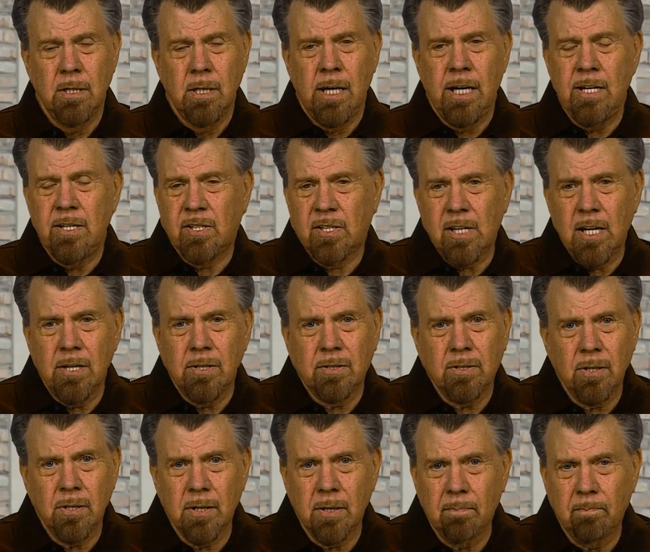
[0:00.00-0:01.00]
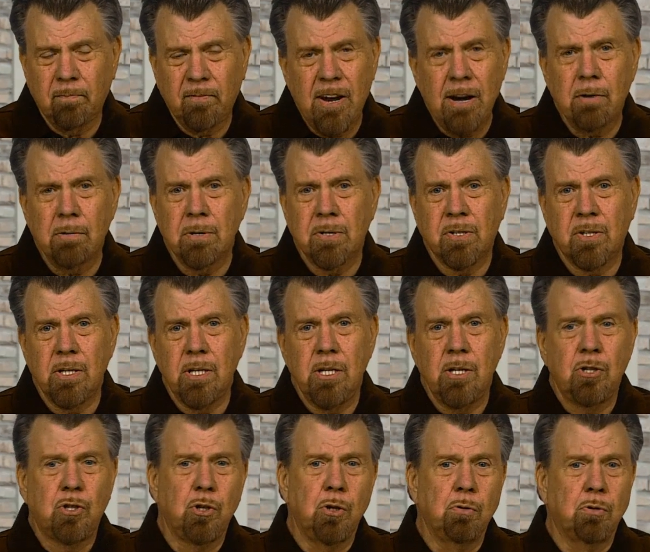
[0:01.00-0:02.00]
He said to the
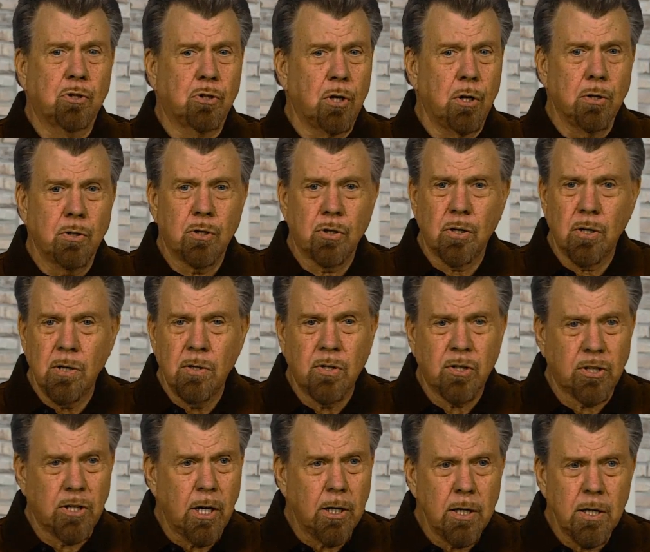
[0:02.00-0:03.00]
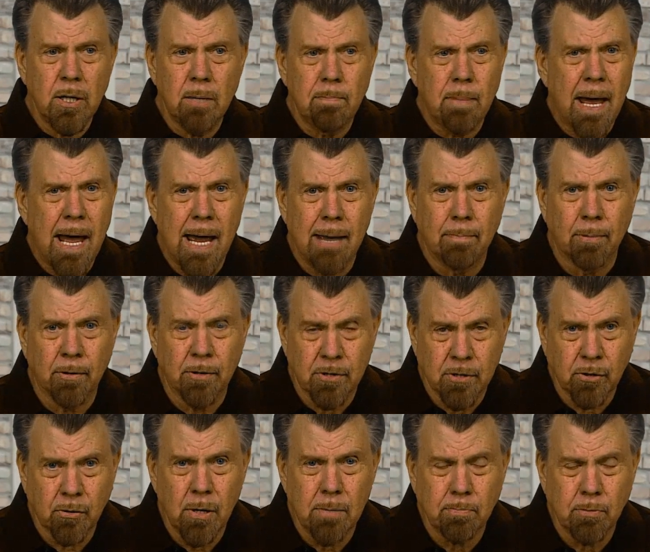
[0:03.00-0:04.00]
Pharisees, "You search and study the Bible, the
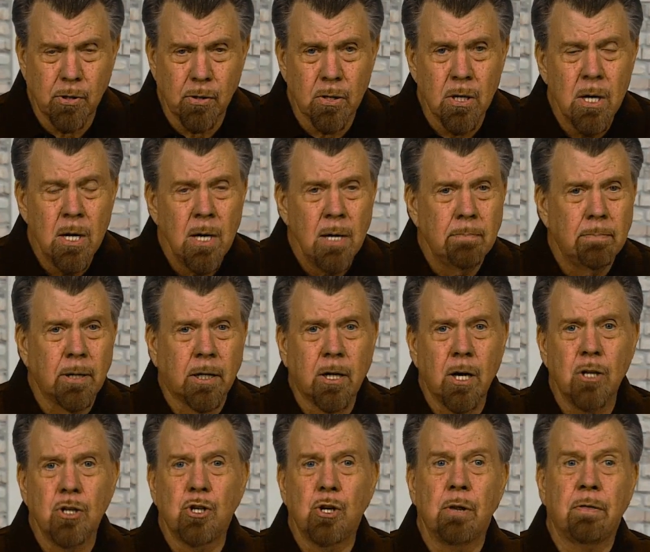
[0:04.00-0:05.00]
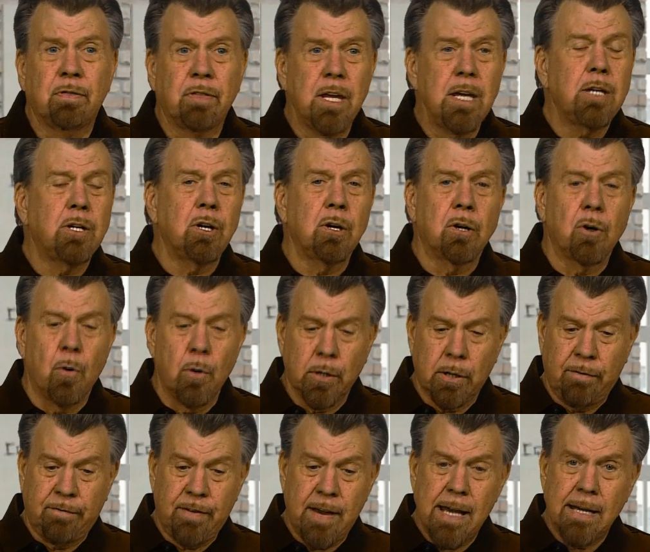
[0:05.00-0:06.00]
Scriptures, because you think you're going to
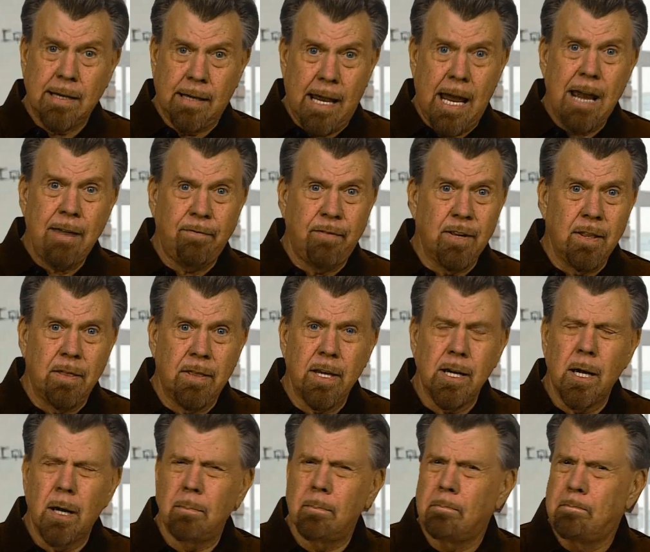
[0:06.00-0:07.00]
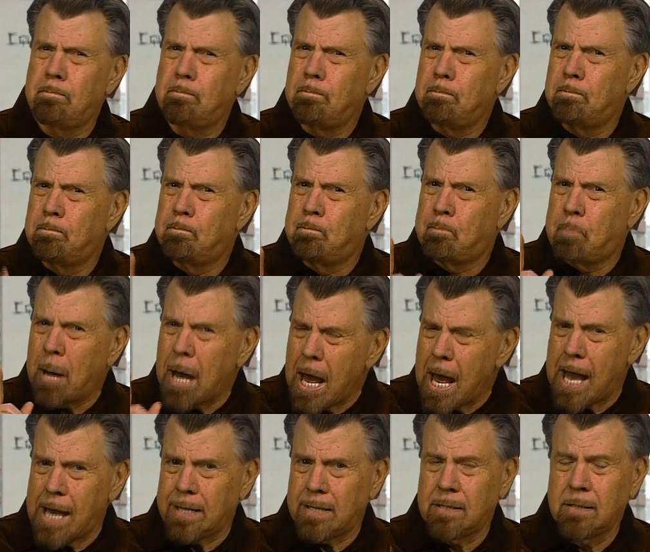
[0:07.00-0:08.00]
find life in them."
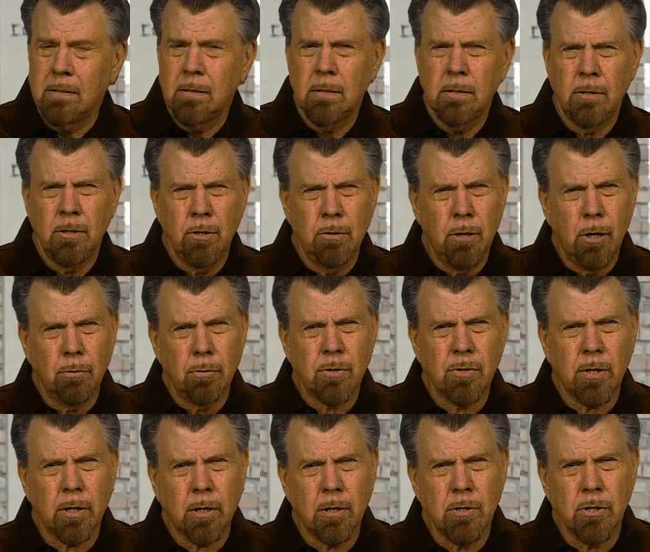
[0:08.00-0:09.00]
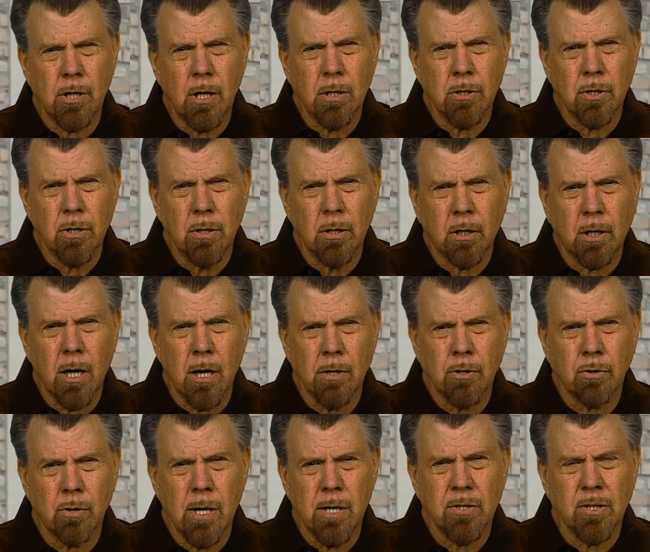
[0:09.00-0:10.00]
But, you notice the conjunction, the
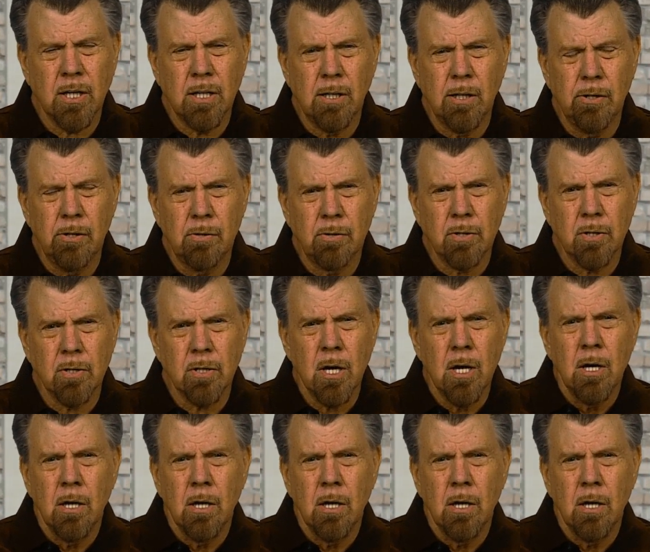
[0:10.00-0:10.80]
contrast he uses?